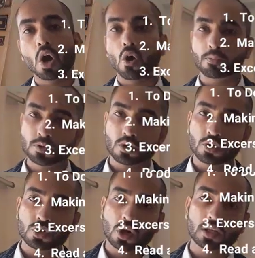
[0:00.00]
Hope so you
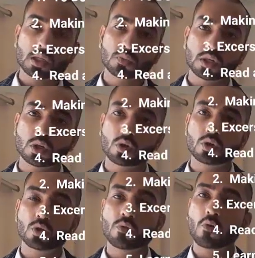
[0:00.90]
enjoyed this
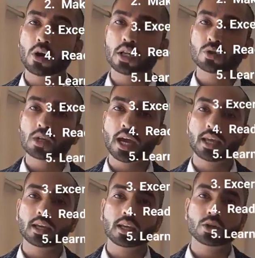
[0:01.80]
video. Don't forget to
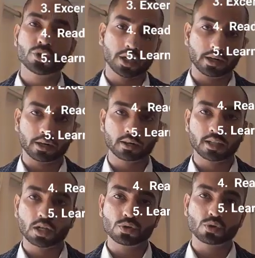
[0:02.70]
like and share.
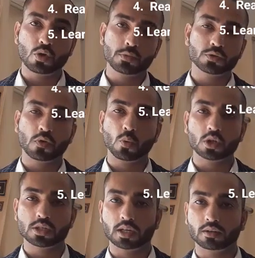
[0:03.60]
Thank you so much for
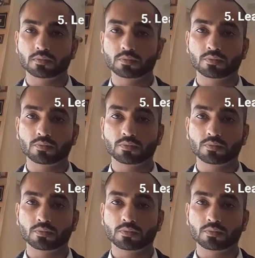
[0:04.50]
watching.